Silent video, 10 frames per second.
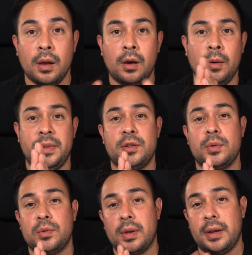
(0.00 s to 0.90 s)
Hope this
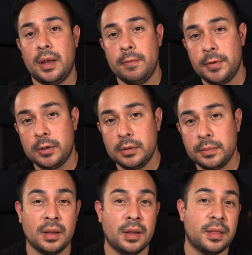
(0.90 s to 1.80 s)
was quick and helpful.
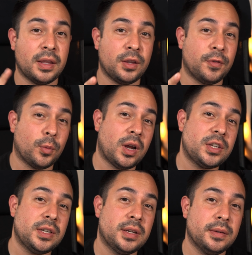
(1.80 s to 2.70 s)
Thank you for
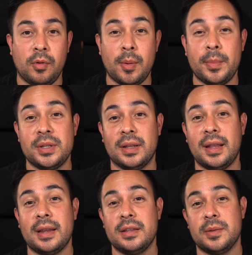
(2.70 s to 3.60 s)
watching. Remember to
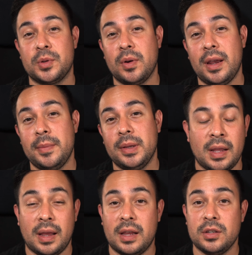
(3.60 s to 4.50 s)
like and subscribe.
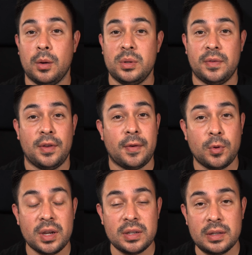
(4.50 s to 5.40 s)
As always, if you have
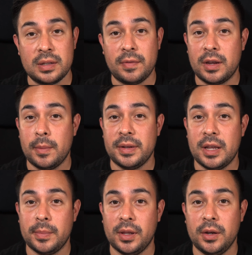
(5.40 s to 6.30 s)
questions, leave a comment
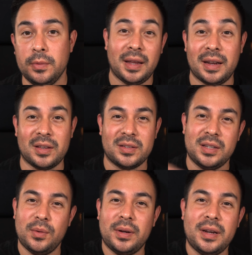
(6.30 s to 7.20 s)
down below, and I'll
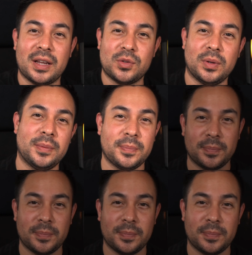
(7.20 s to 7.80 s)
see you on the next one.